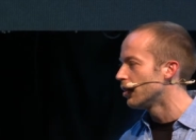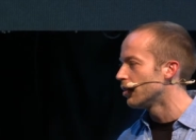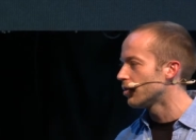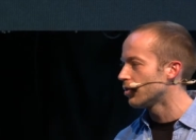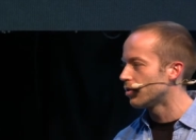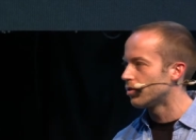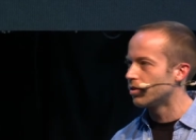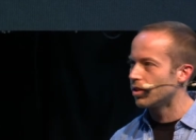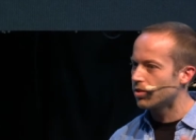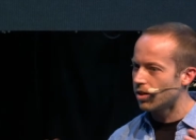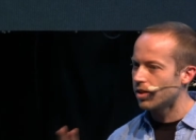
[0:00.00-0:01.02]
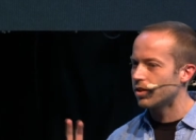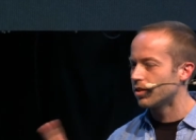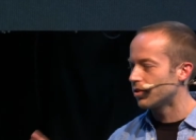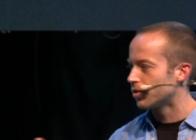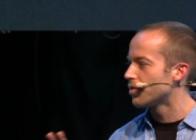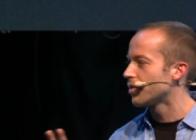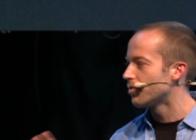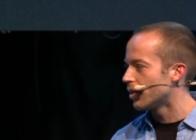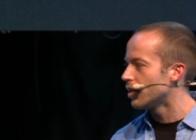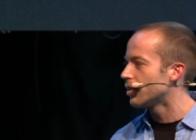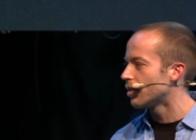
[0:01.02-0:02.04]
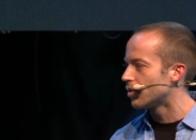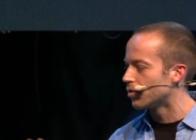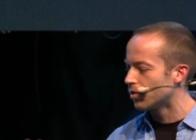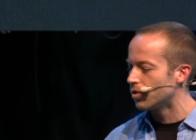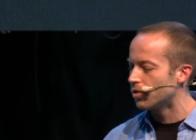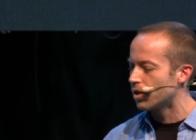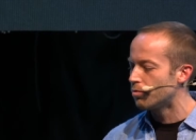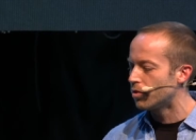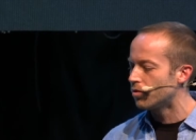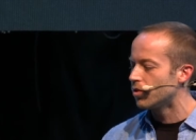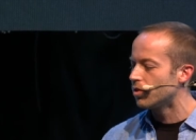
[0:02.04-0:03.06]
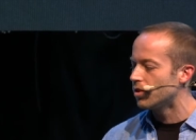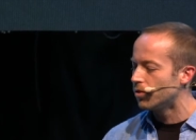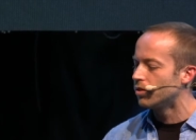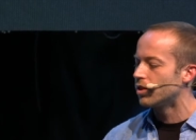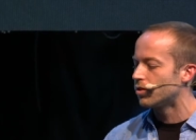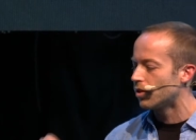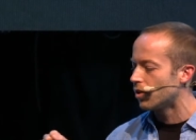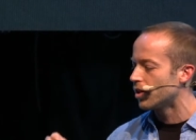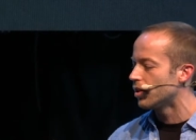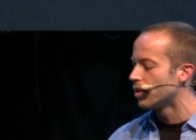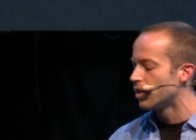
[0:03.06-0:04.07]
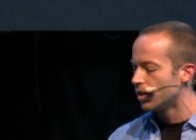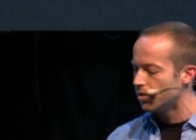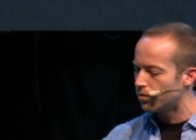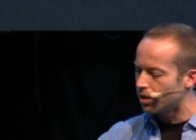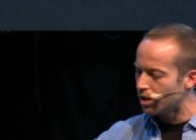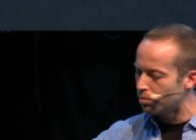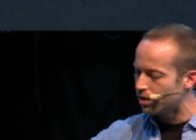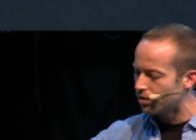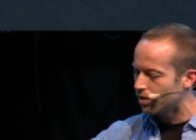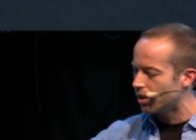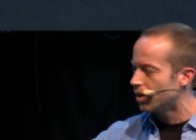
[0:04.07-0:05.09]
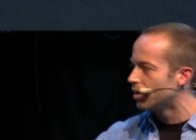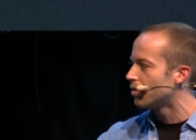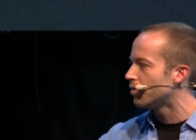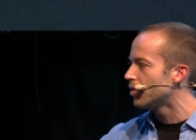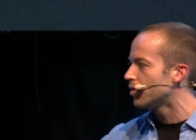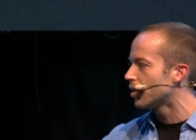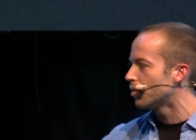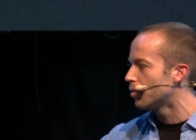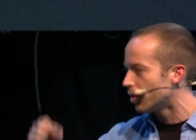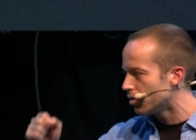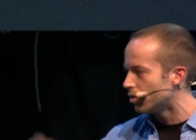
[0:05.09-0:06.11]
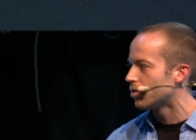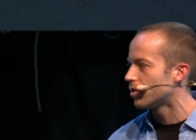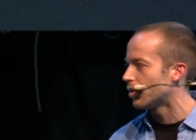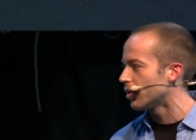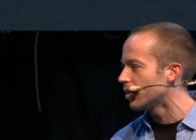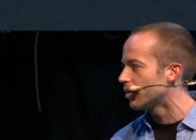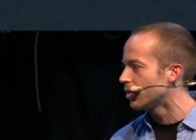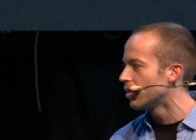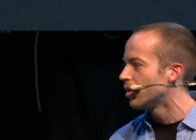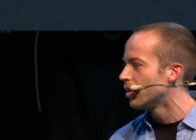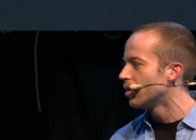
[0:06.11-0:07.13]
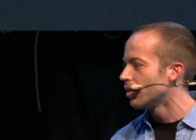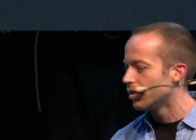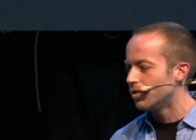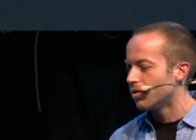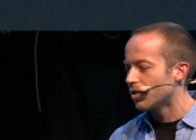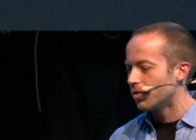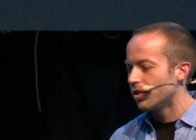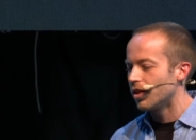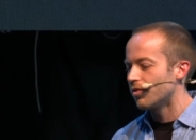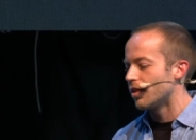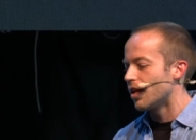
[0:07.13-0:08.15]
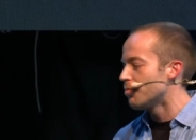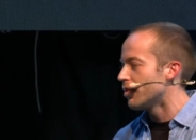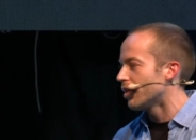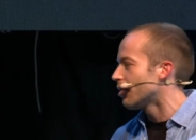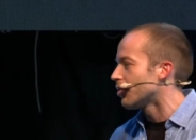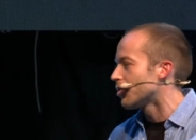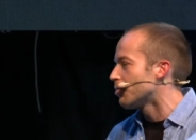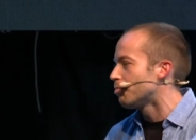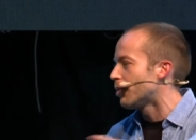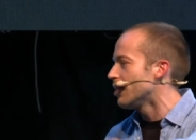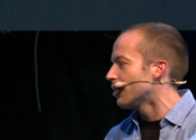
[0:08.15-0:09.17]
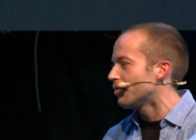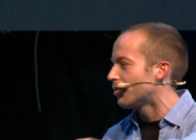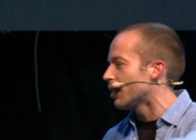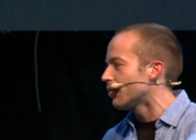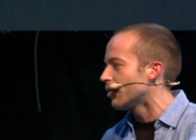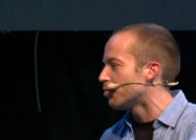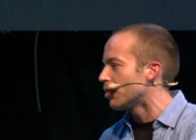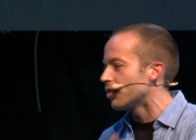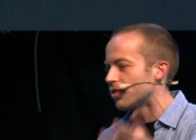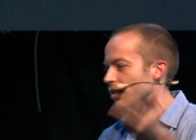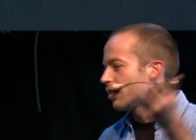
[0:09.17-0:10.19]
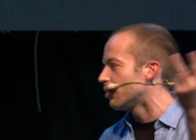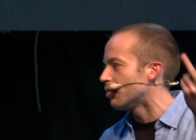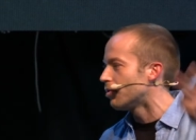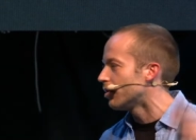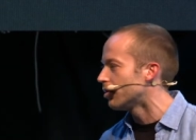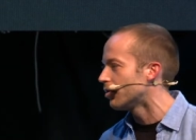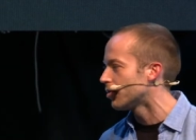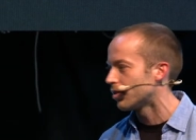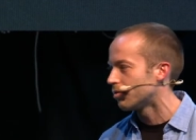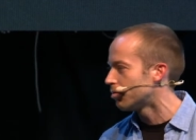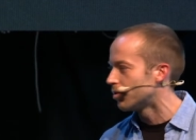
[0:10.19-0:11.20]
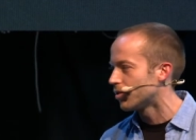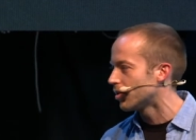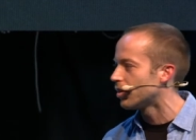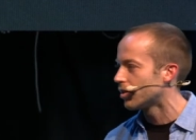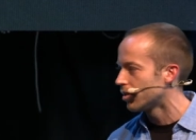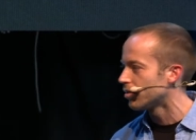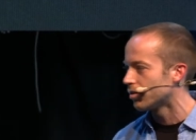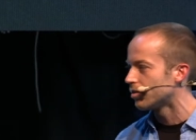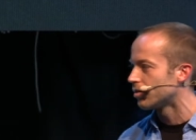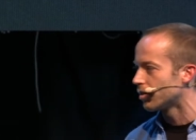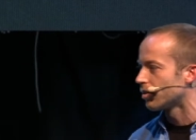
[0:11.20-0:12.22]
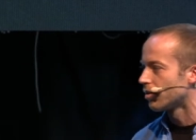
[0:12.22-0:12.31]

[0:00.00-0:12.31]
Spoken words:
So that's like something very interesting. So you can prove if you keep this key in the physical world and you destroy it, you actually have a number printed forever on the blockchain and no one knows what's it. So, yeah.